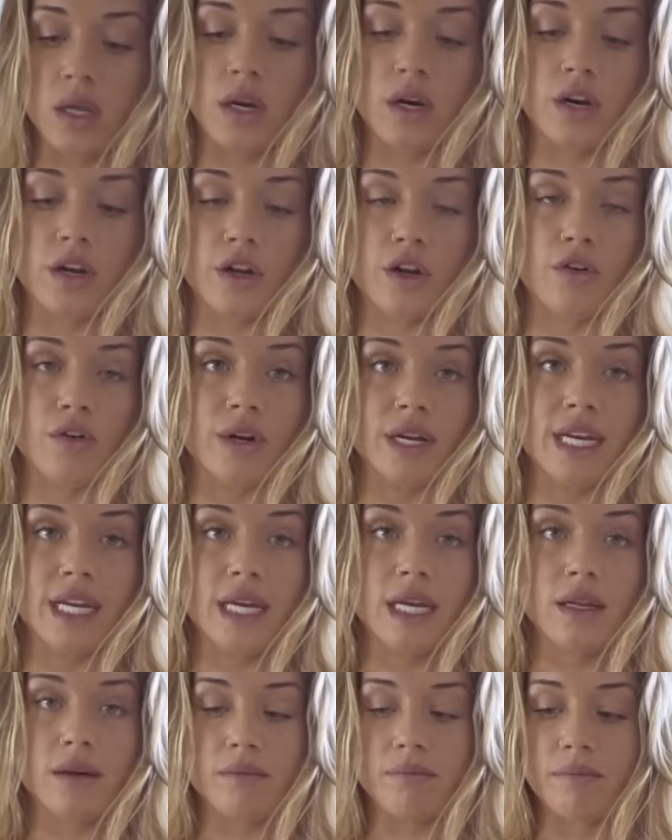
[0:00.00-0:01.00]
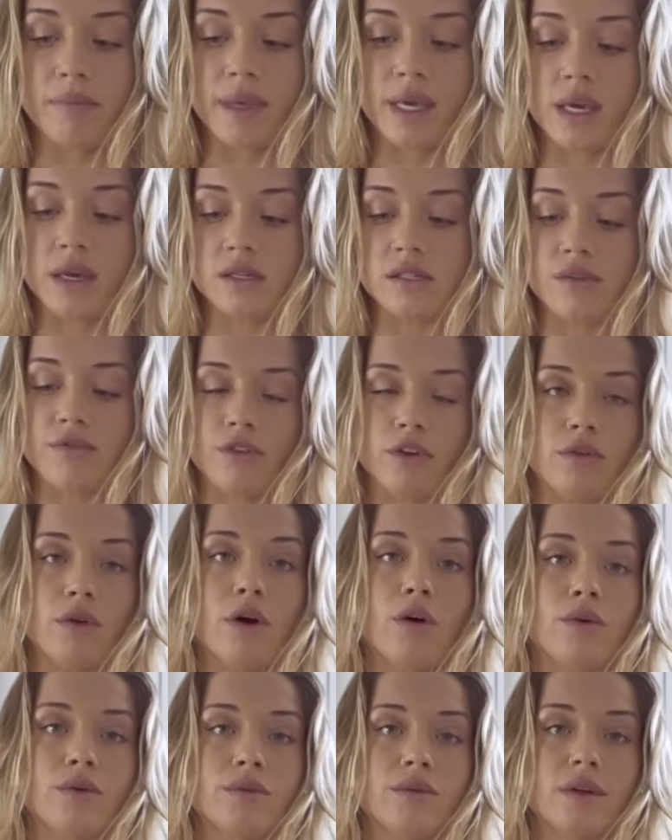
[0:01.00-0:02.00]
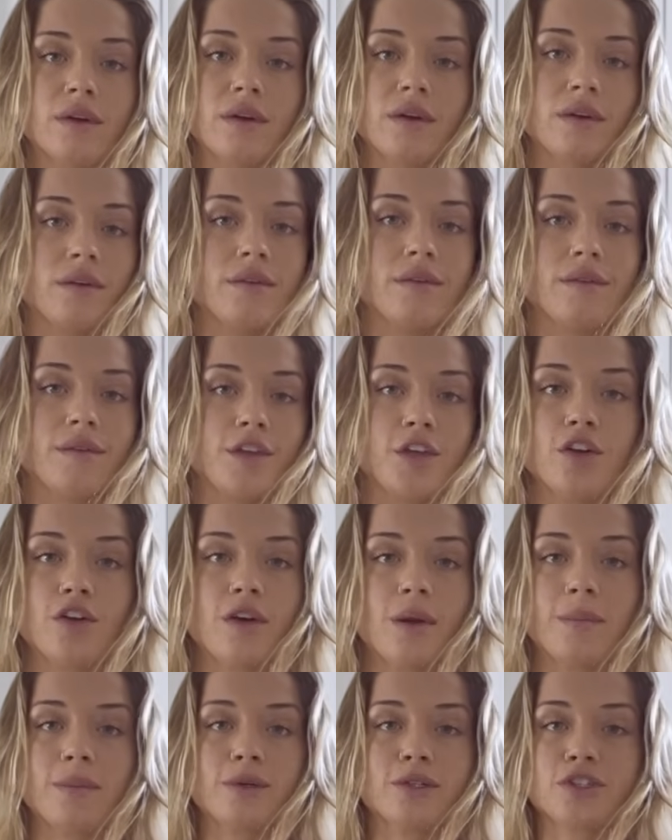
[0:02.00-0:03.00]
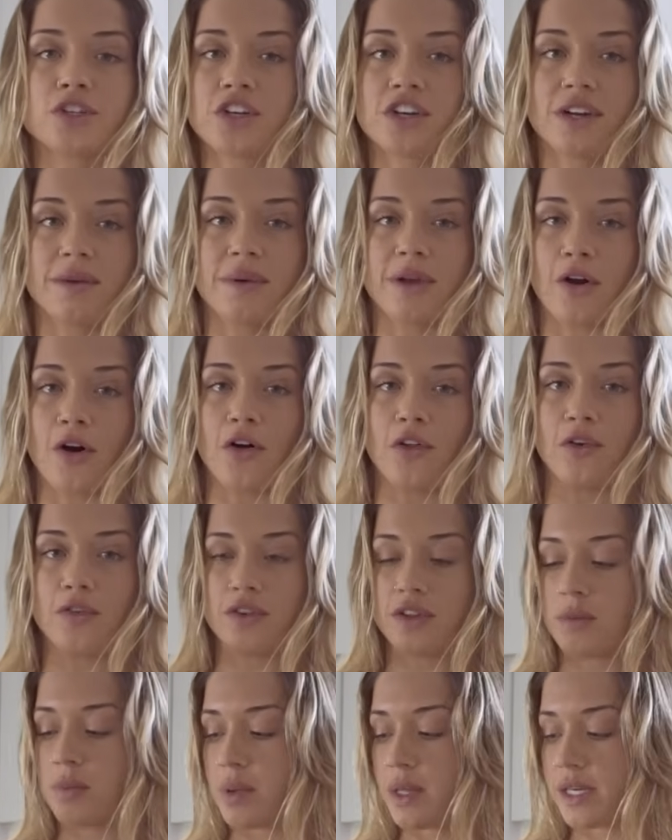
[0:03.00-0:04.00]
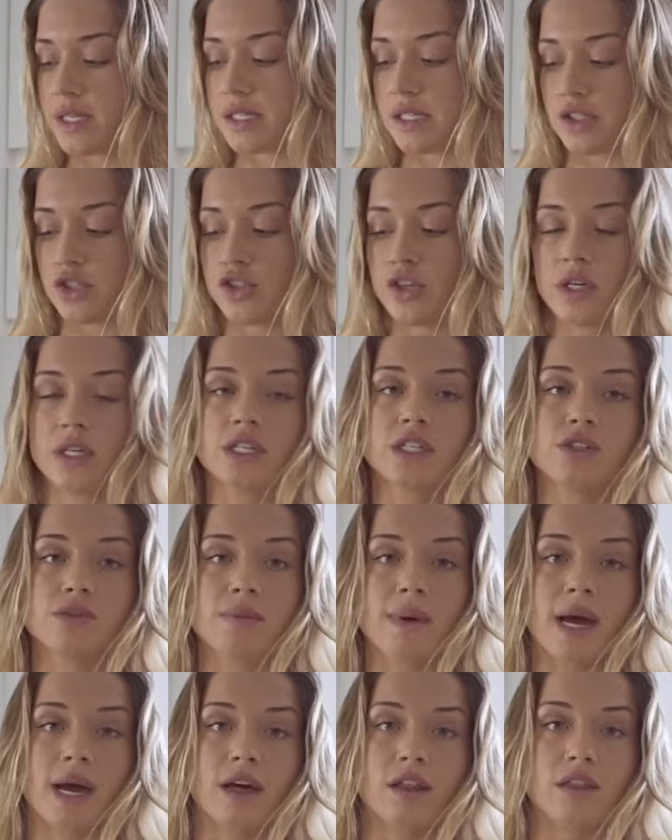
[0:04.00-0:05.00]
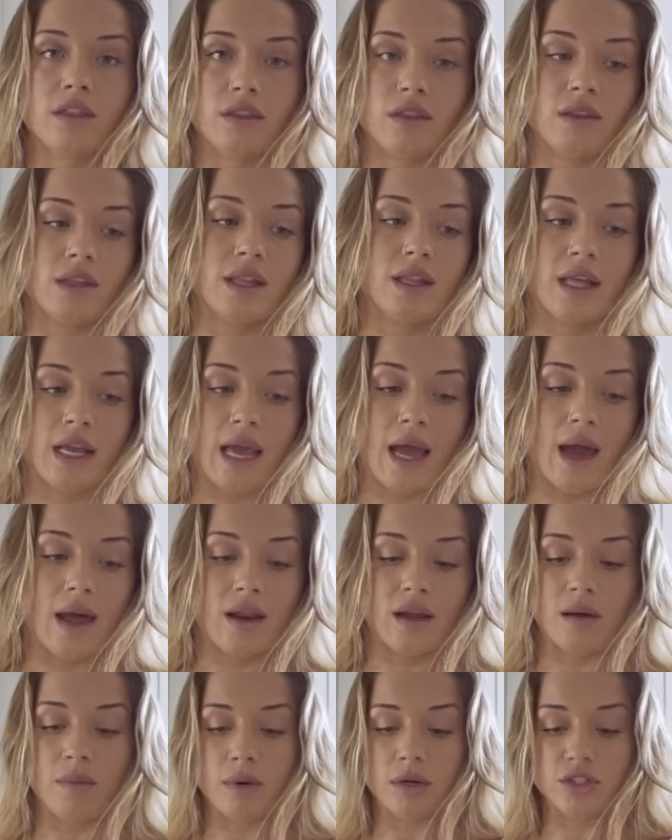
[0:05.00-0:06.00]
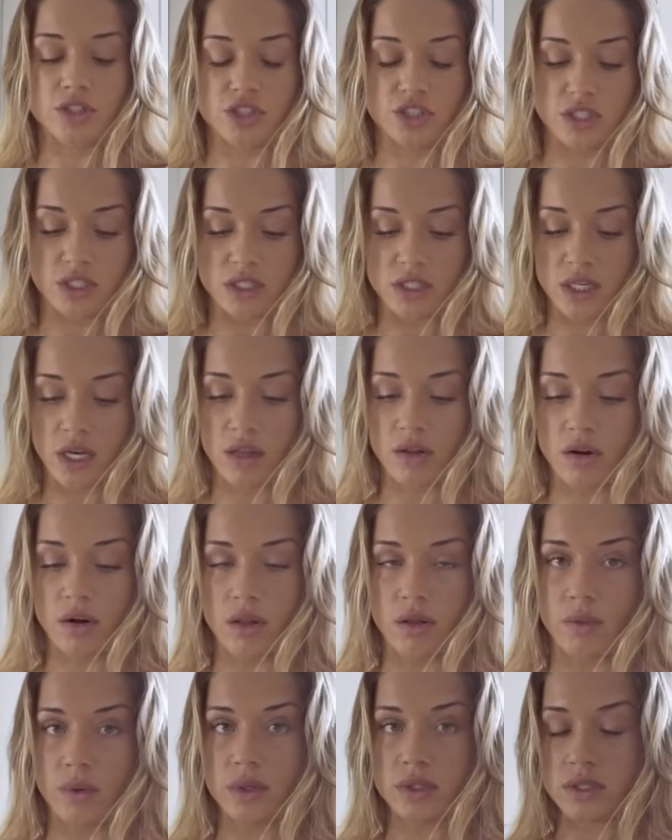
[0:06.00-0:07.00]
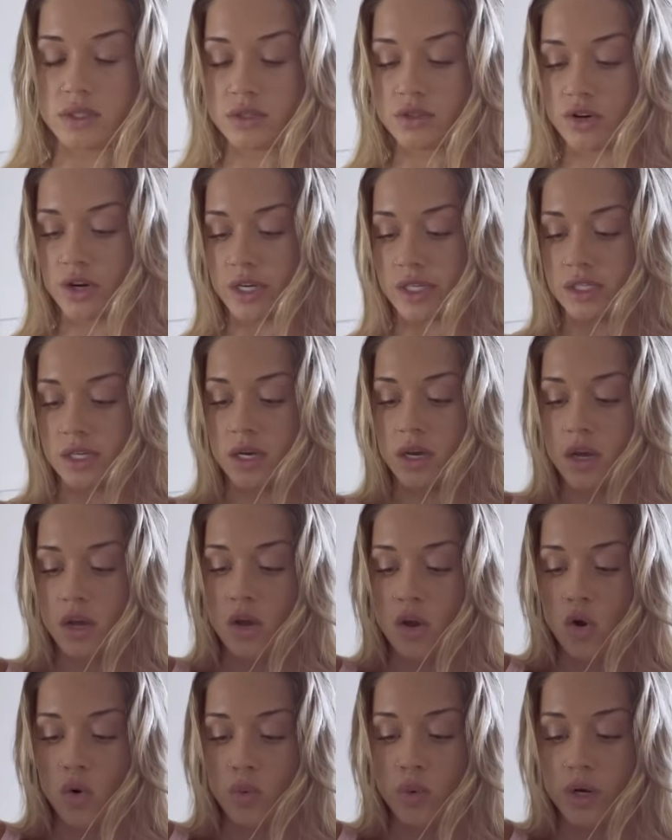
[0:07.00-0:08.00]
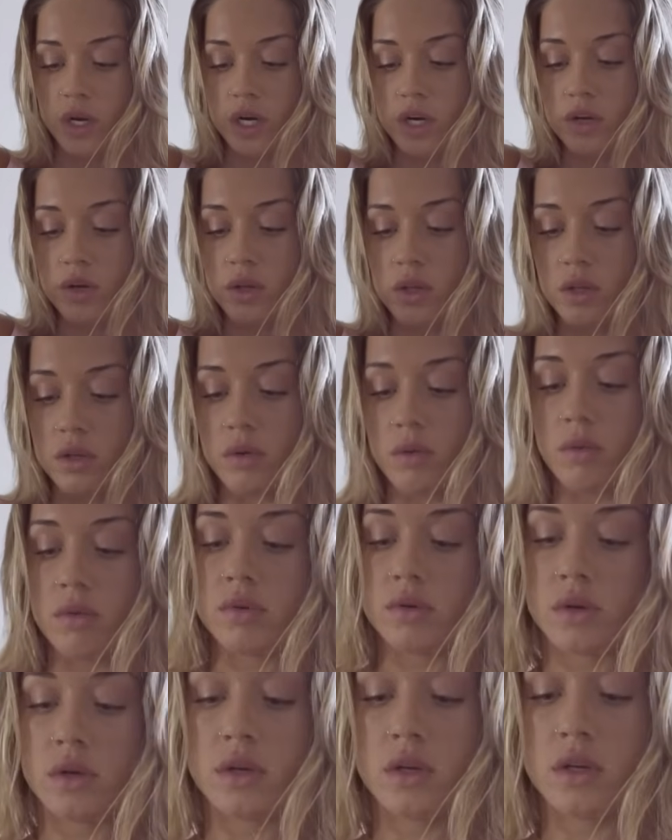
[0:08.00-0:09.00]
in an ingredient, because if you don't, your numbers are gonna be all over the place, and trying to do math and like adding a bunch of shit together all at once is crazy. We're gonna do a little